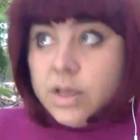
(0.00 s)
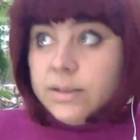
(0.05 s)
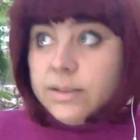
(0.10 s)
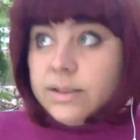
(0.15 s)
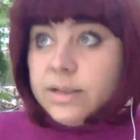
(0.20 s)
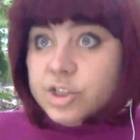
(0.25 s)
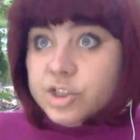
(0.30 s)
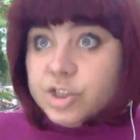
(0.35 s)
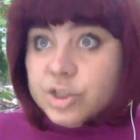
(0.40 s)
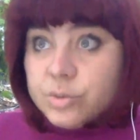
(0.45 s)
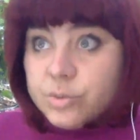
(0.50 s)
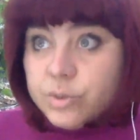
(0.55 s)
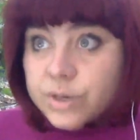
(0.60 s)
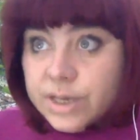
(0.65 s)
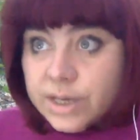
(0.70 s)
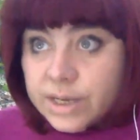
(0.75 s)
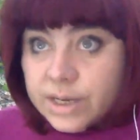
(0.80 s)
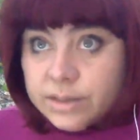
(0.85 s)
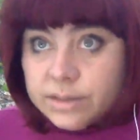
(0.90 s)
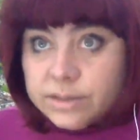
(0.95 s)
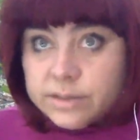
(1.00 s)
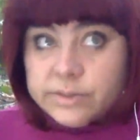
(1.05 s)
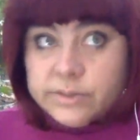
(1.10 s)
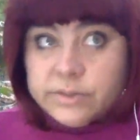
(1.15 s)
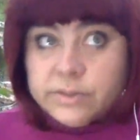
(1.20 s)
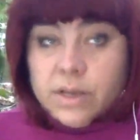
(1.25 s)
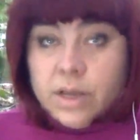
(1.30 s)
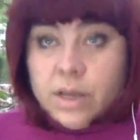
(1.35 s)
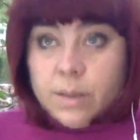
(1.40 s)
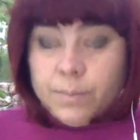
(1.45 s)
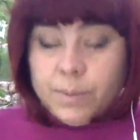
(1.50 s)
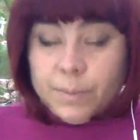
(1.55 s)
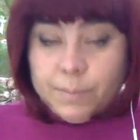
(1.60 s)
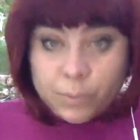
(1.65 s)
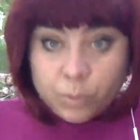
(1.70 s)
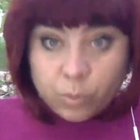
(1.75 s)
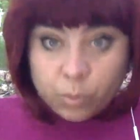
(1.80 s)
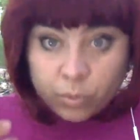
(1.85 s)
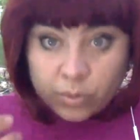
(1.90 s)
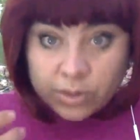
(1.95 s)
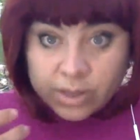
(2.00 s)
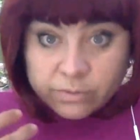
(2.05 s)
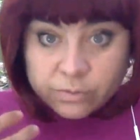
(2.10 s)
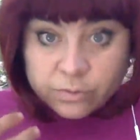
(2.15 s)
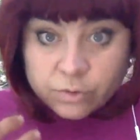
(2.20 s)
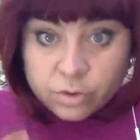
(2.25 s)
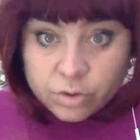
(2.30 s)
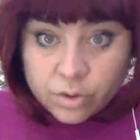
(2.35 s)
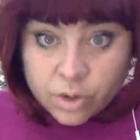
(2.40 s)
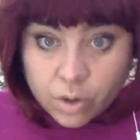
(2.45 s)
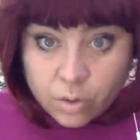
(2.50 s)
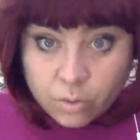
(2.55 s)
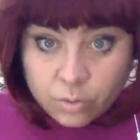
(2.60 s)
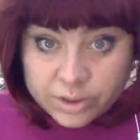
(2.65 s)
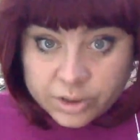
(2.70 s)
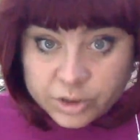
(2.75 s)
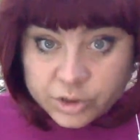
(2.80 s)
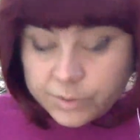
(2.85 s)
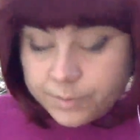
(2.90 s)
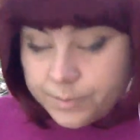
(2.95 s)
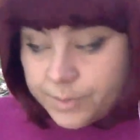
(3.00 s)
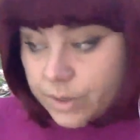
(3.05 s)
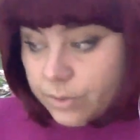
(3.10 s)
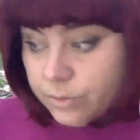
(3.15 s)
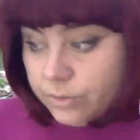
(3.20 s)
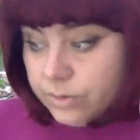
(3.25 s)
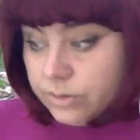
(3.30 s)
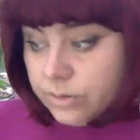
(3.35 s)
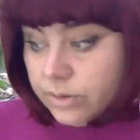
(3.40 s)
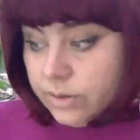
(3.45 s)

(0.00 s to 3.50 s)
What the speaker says: natural healers, people who have knowledge about